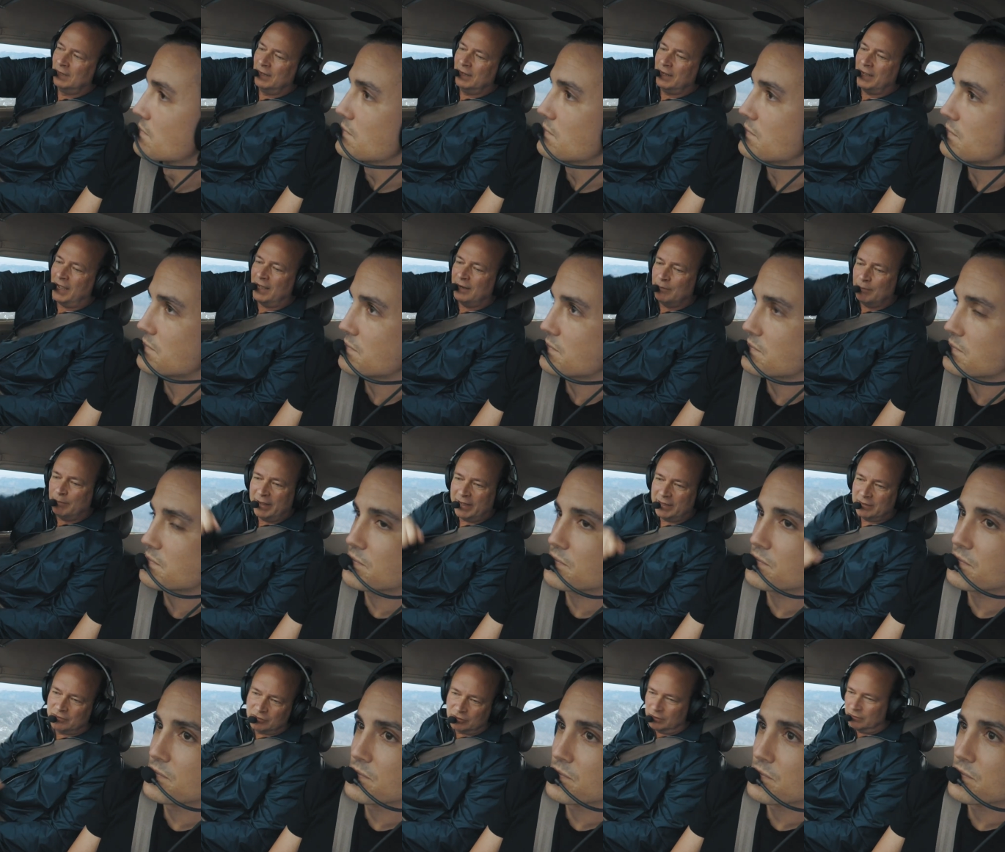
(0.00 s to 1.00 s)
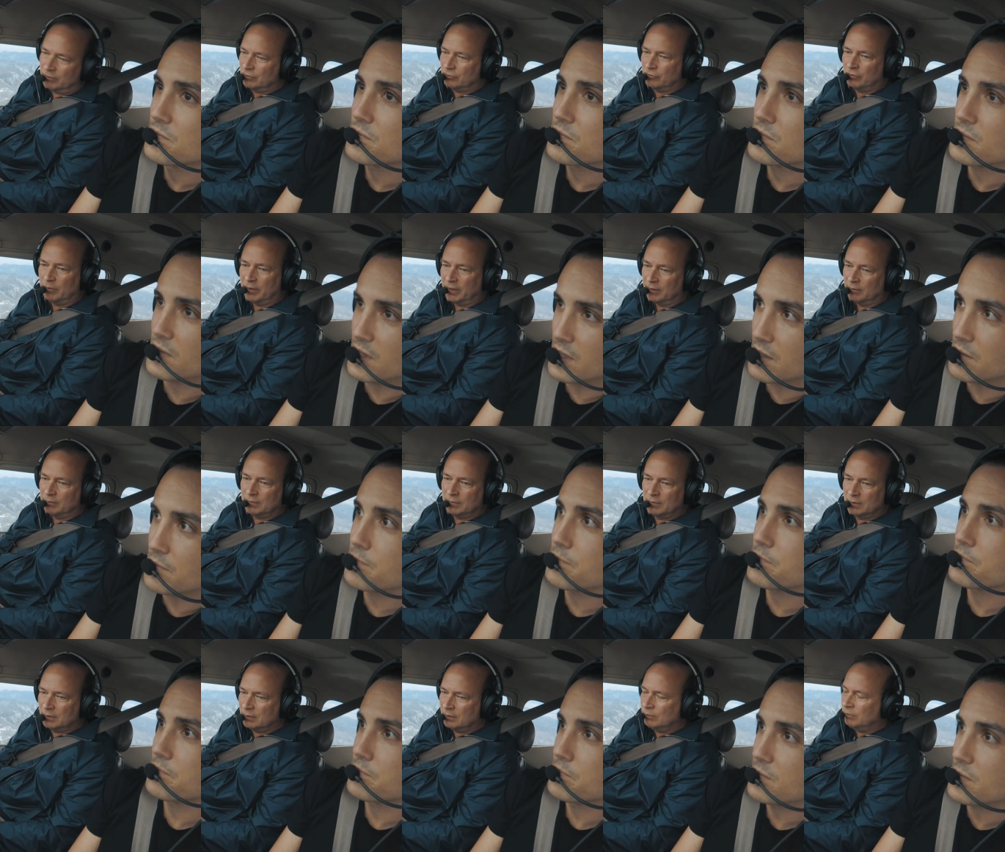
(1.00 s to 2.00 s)
Speaker 1: gotten bad service from them.
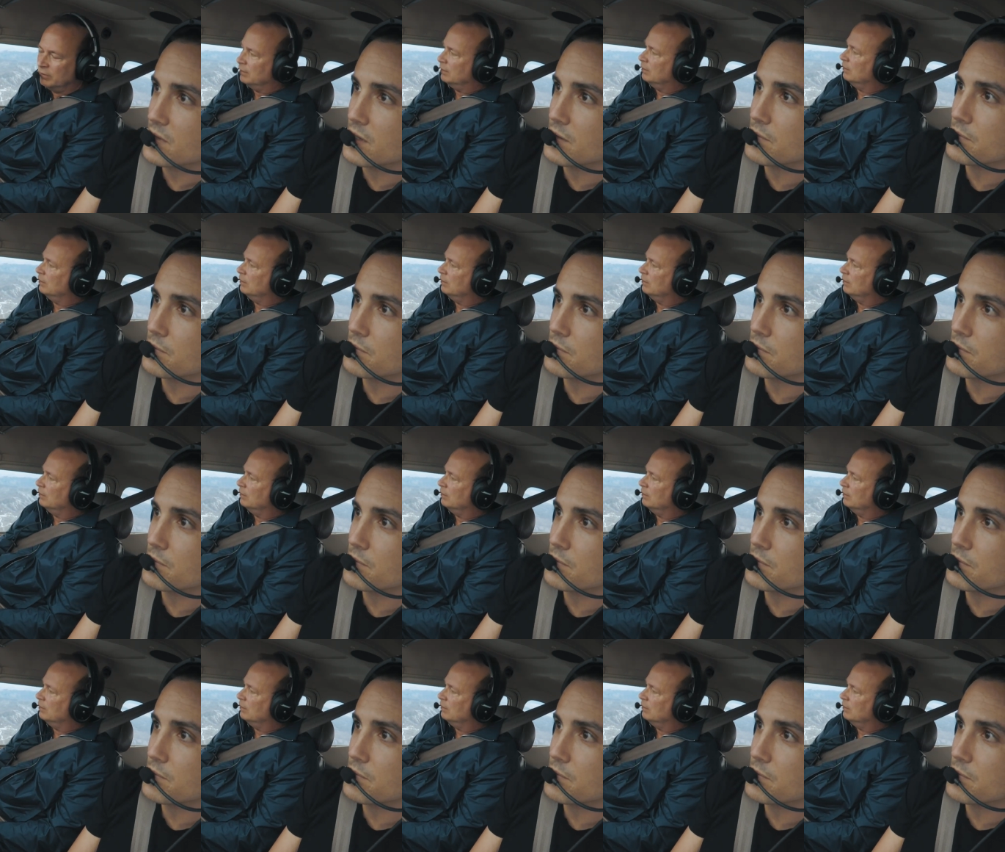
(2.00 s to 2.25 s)
Yep.